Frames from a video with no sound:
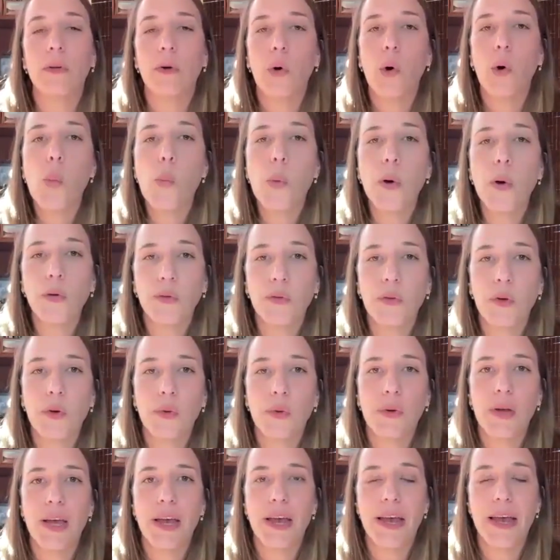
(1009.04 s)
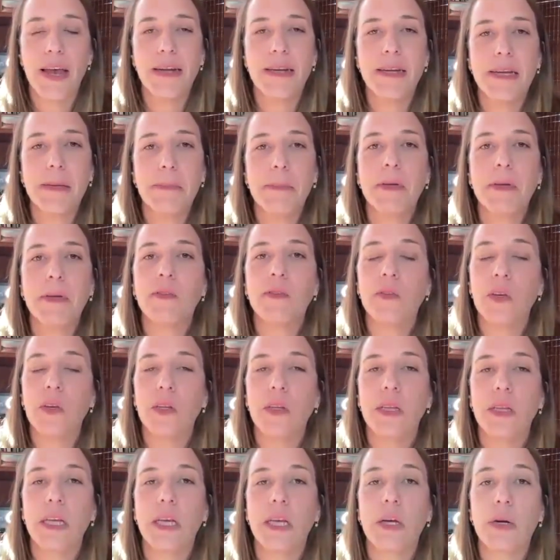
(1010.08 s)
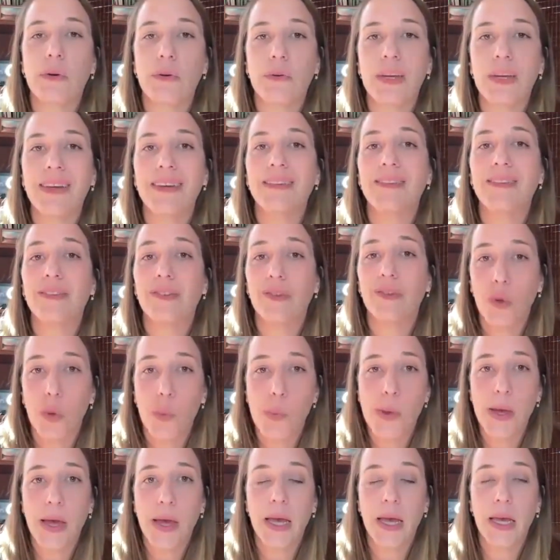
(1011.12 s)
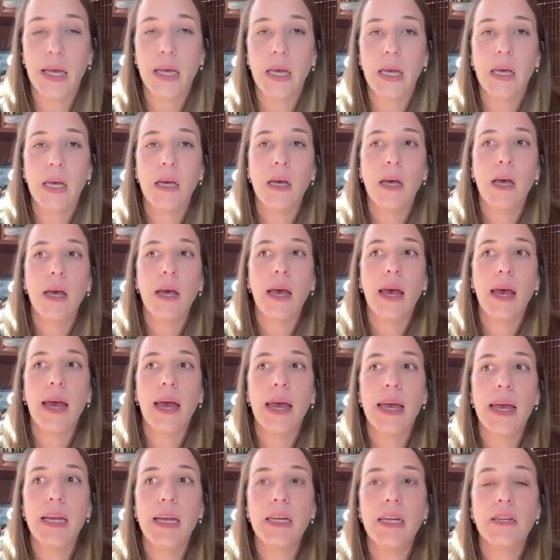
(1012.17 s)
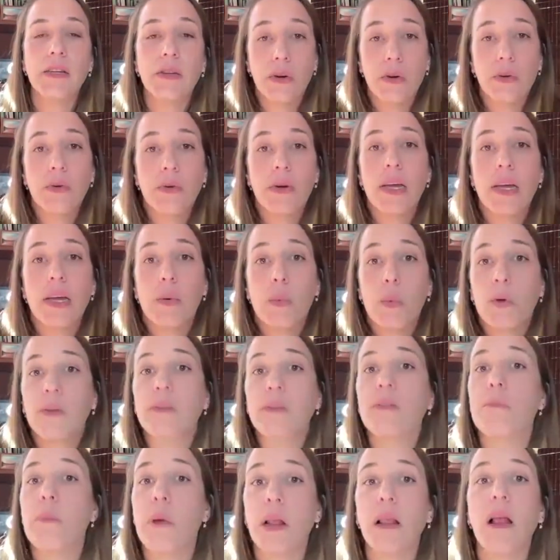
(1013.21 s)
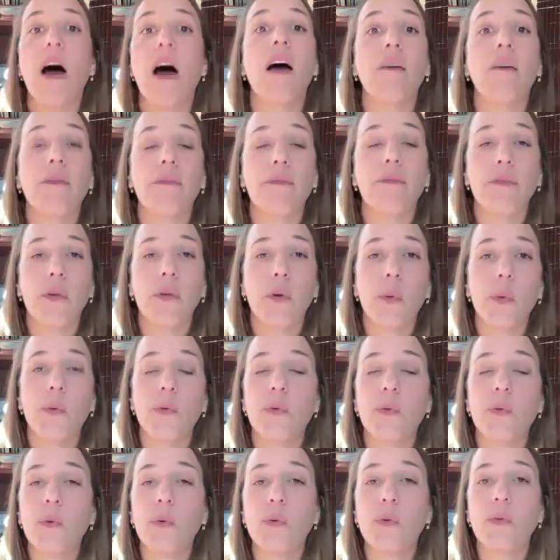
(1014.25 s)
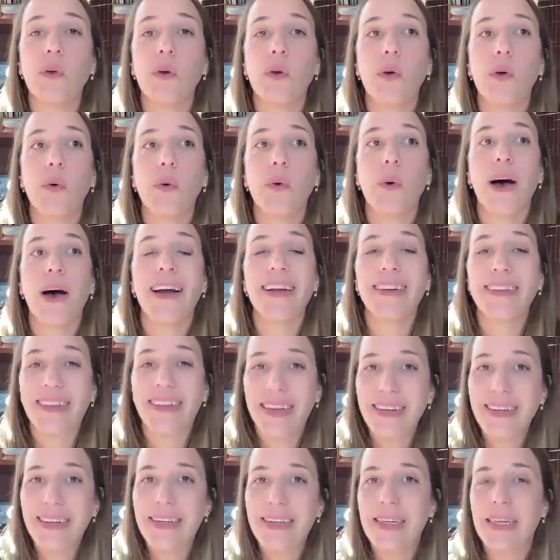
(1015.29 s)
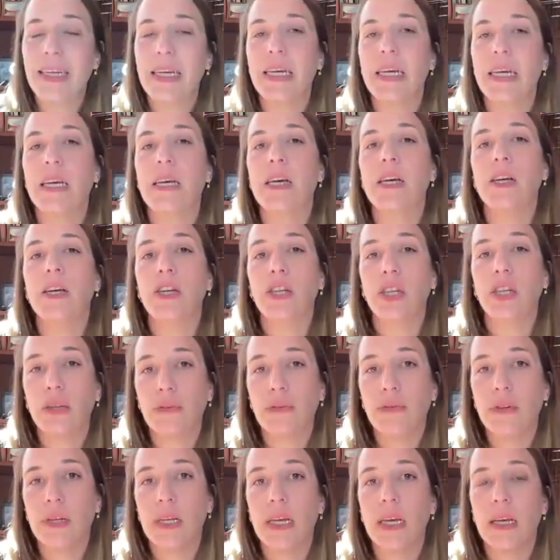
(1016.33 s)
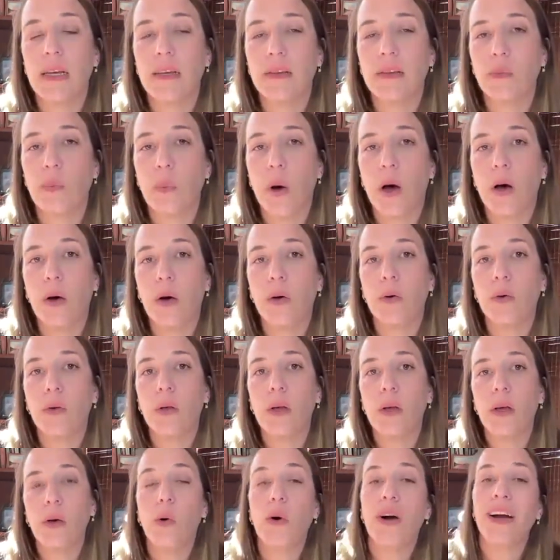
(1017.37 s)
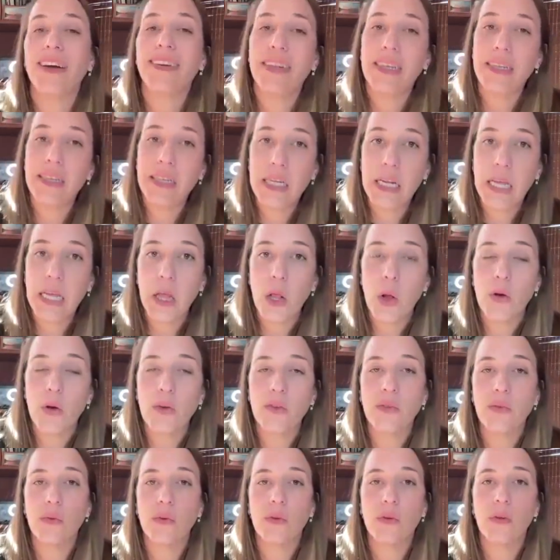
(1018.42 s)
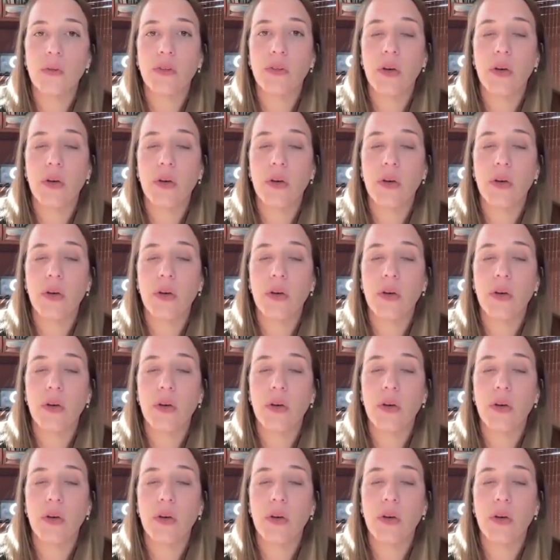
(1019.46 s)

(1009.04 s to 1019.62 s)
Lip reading: almost career ending, but certainly career stopping. And career was my life. So it was also identity shifting as well, or identity loss for a